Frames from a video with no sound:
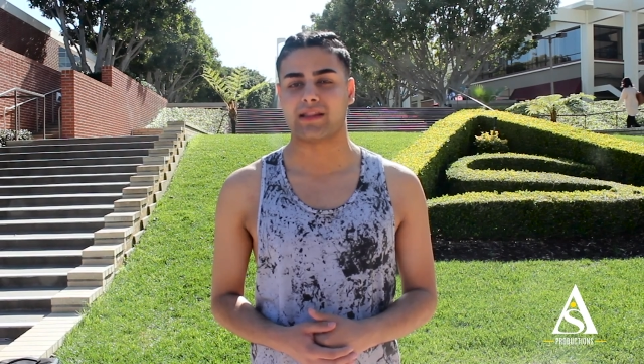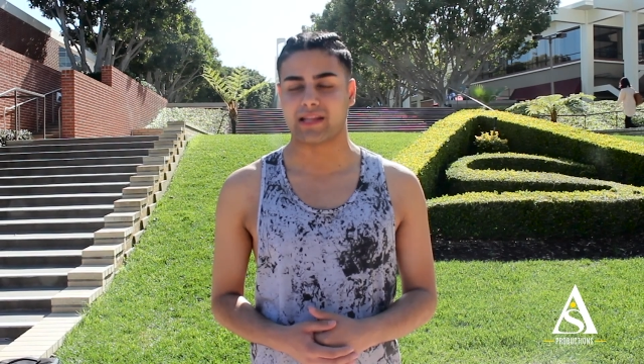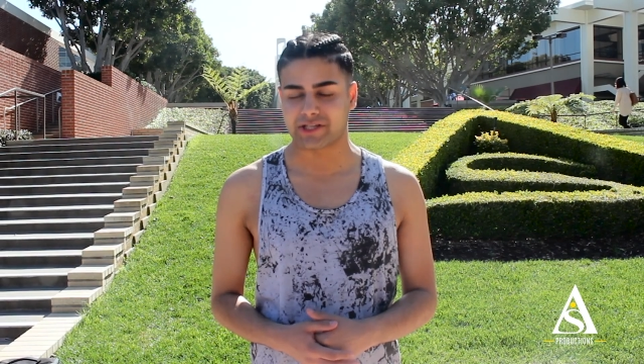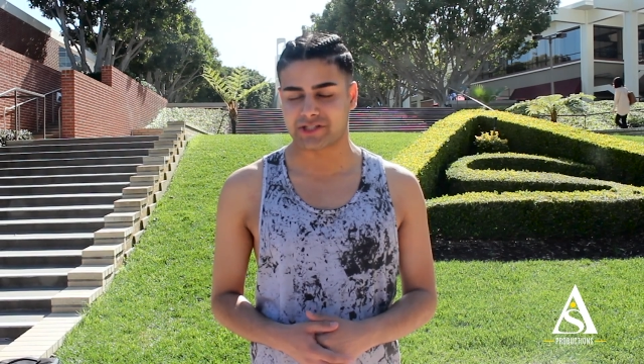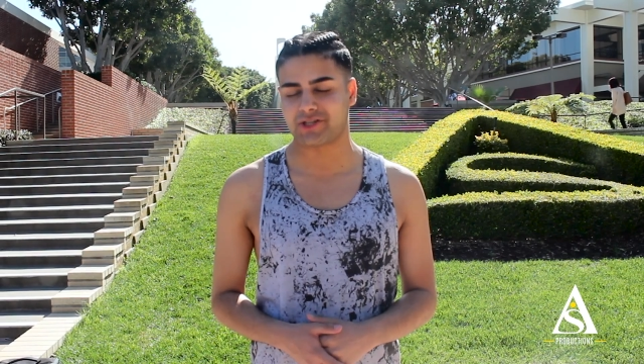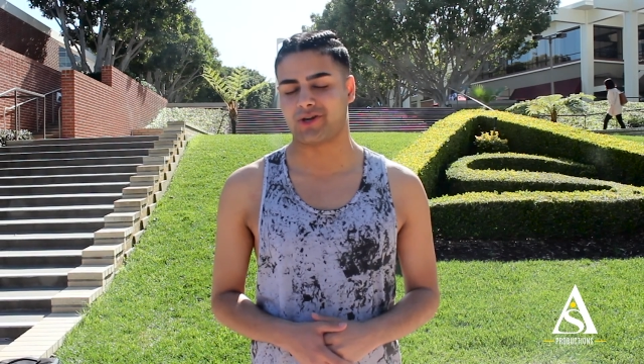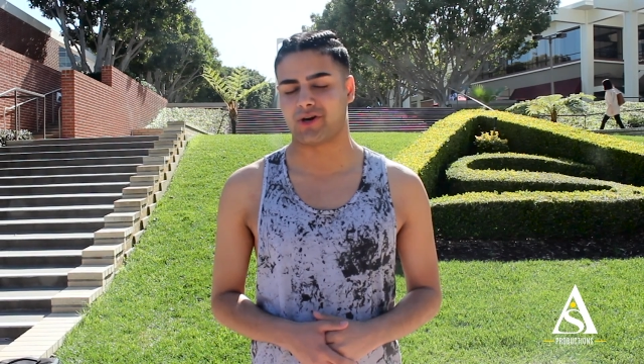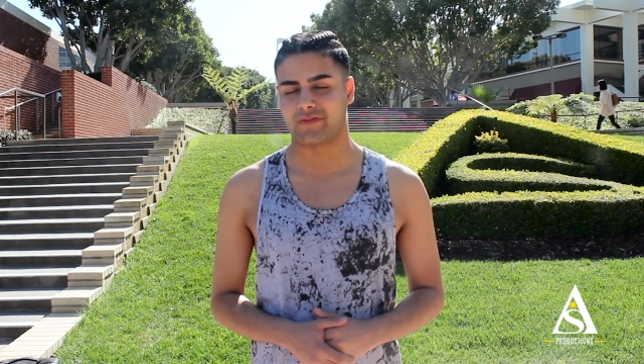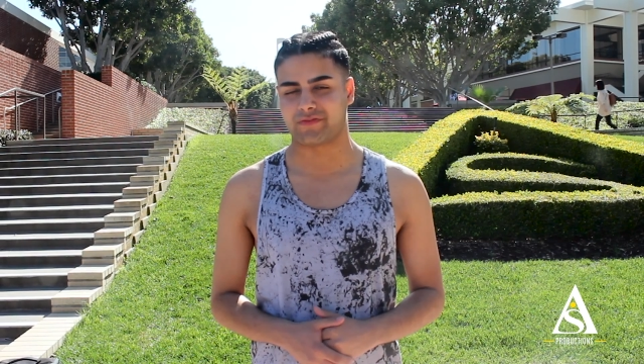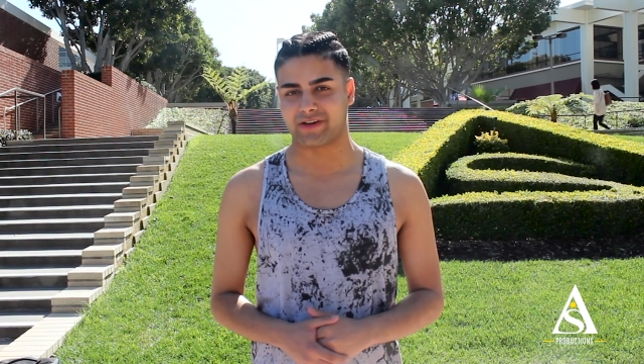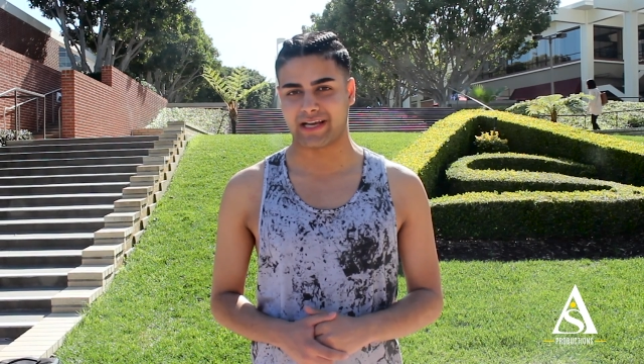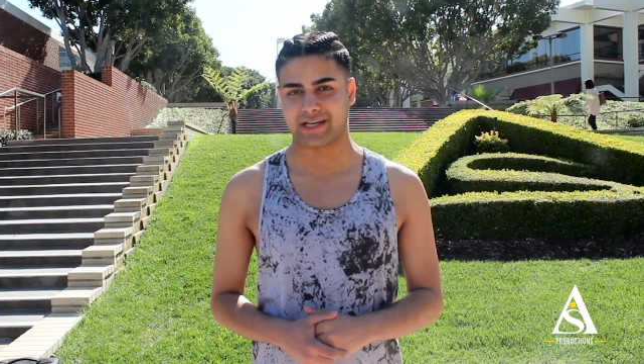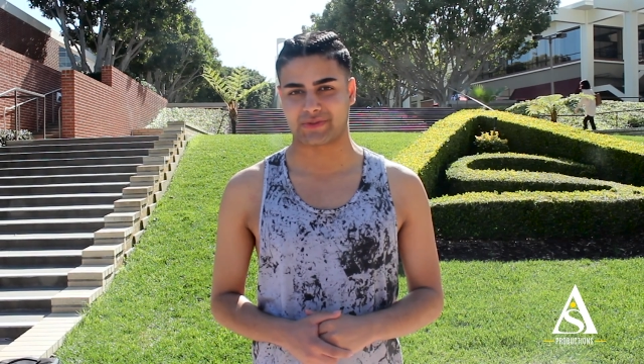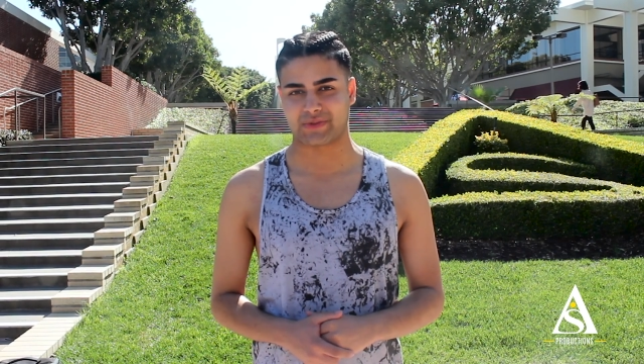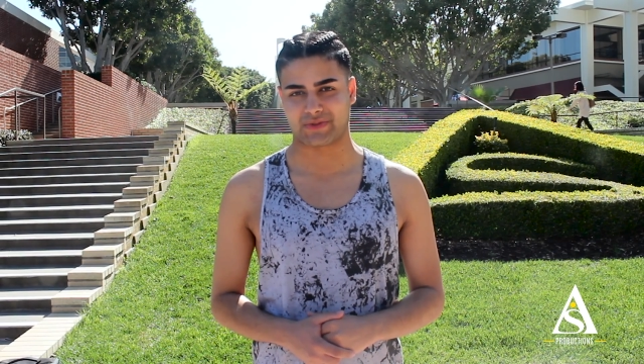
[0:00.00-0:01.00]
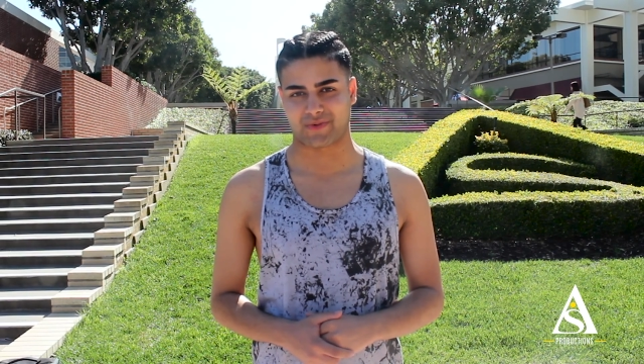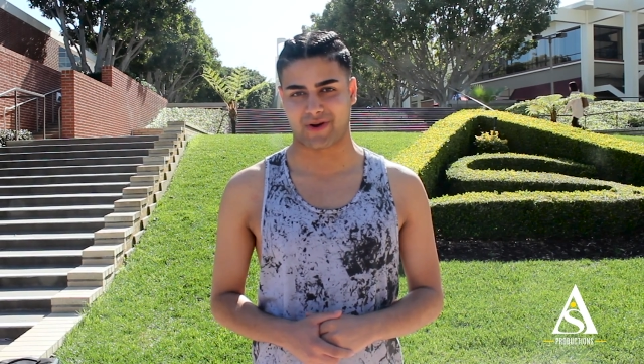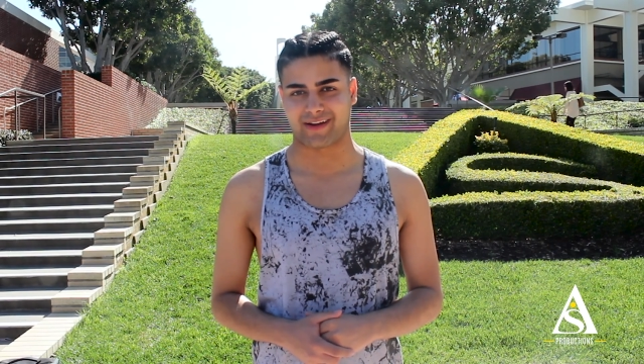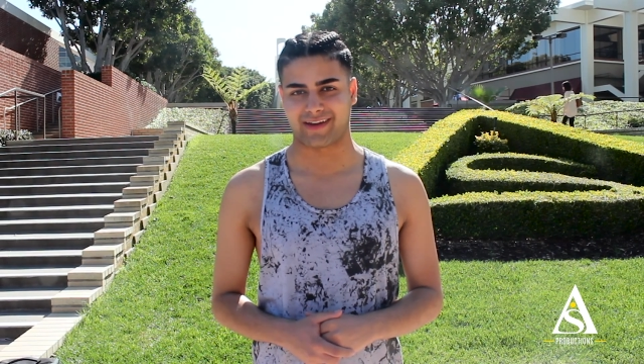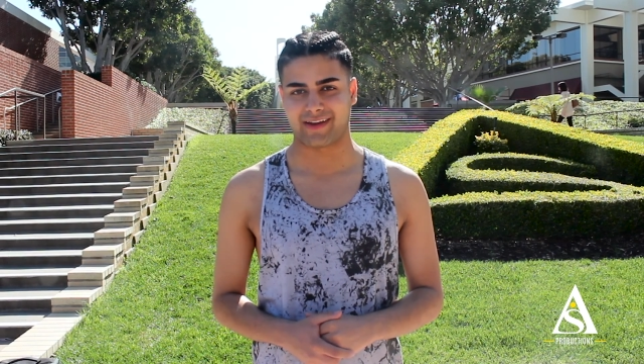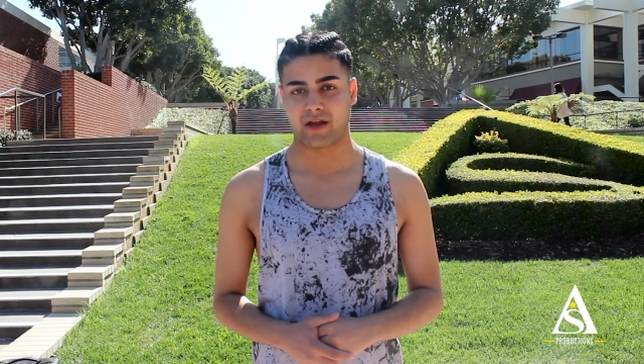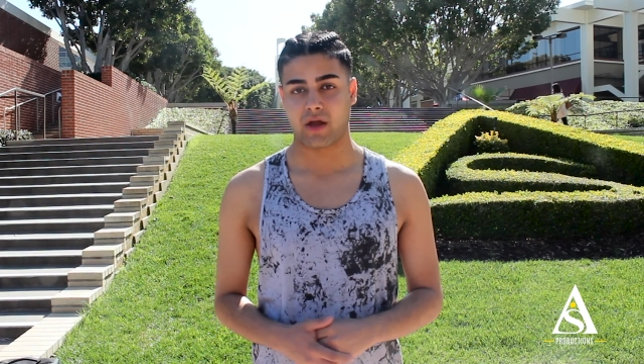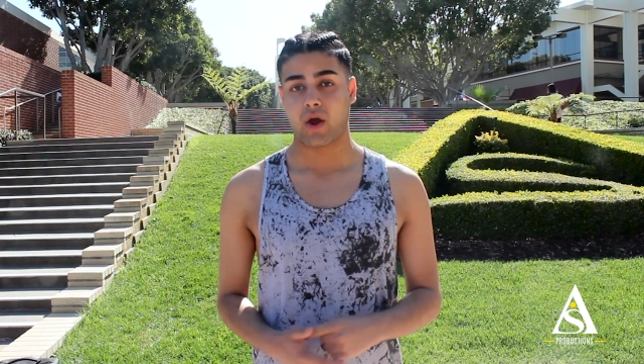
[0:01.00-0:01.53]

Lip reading: I'll let you know if your guess was right.